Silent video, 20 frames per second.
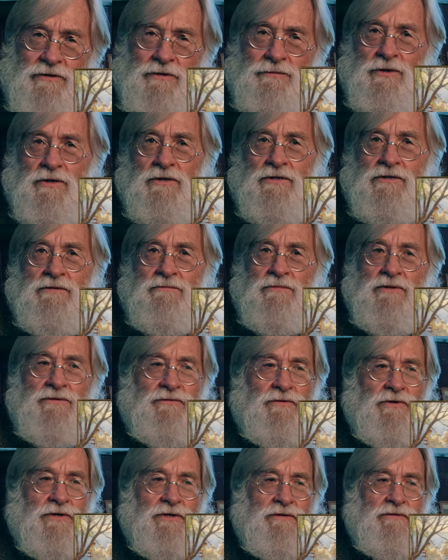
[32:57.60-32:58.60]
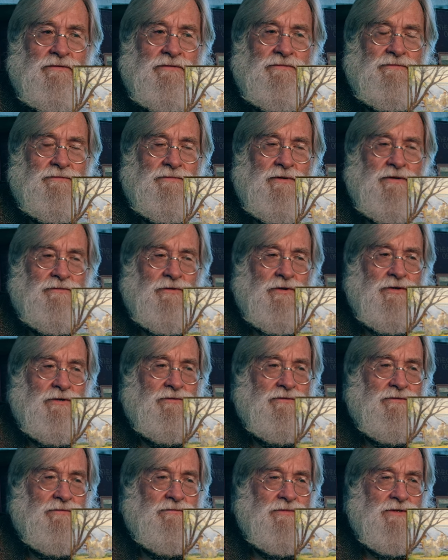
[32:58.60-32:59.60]
in person before you before
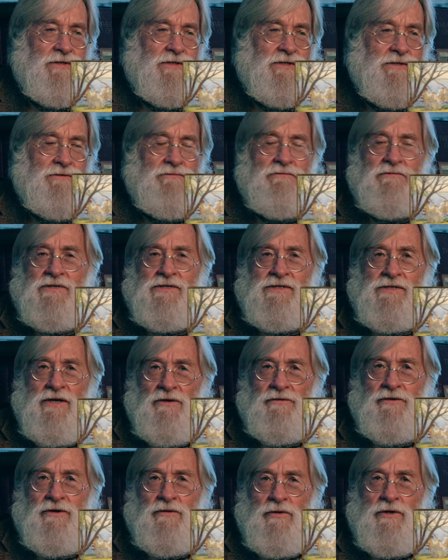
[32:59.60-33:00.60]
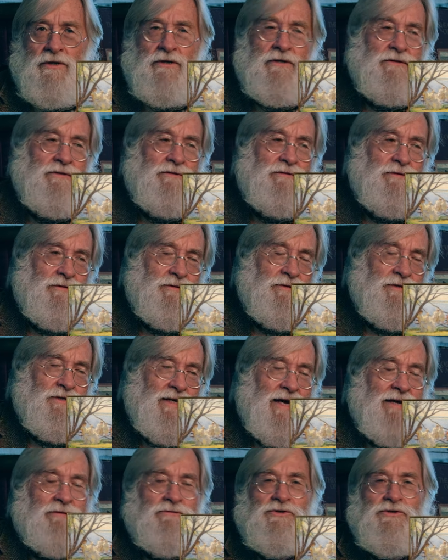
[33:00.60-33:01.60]
you sell their work or, or
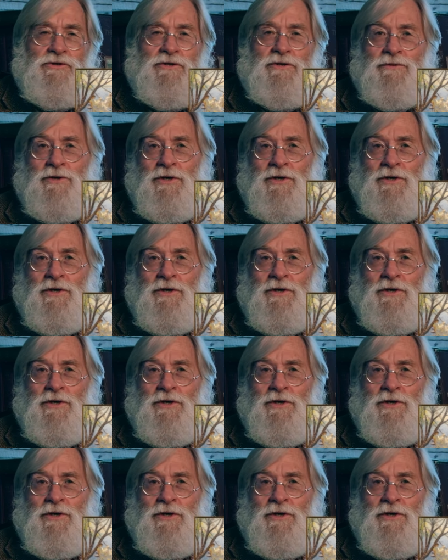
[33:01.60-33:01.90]
denounce their,